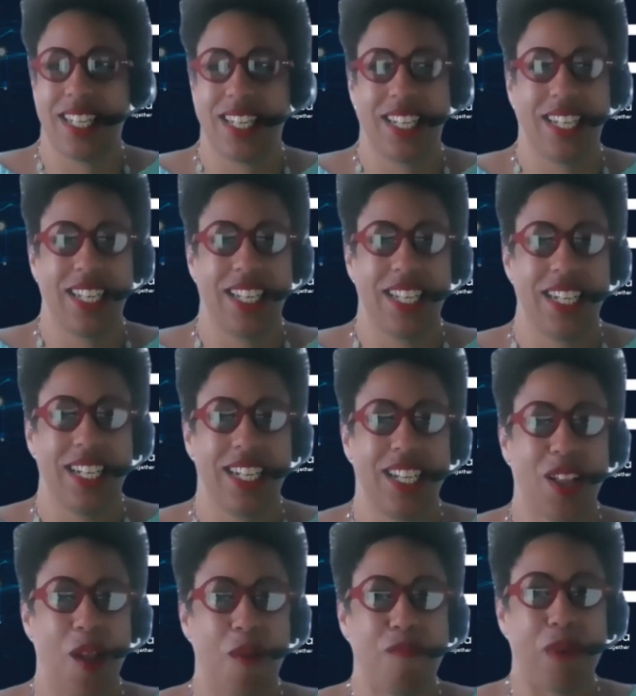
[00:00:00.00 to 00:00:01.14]
Hi,
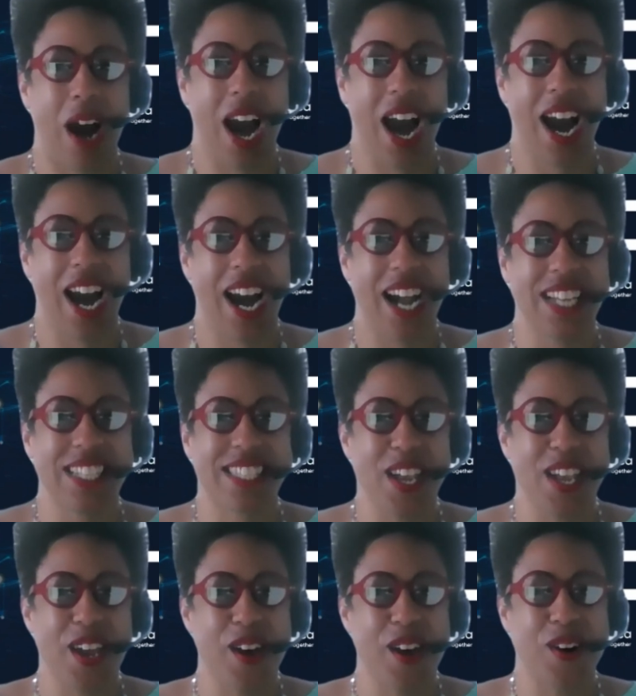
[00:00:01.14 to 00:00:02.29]
Nanette. I see
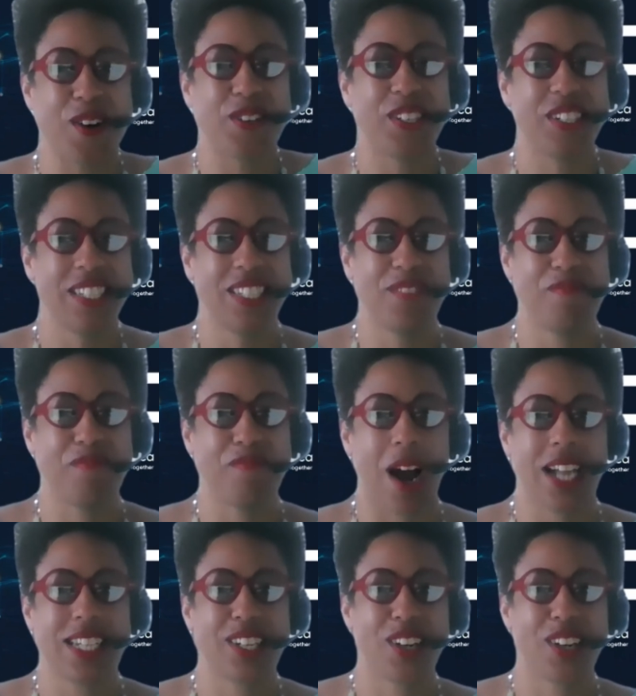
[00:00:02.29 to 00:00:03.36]
you. Bye. Bye,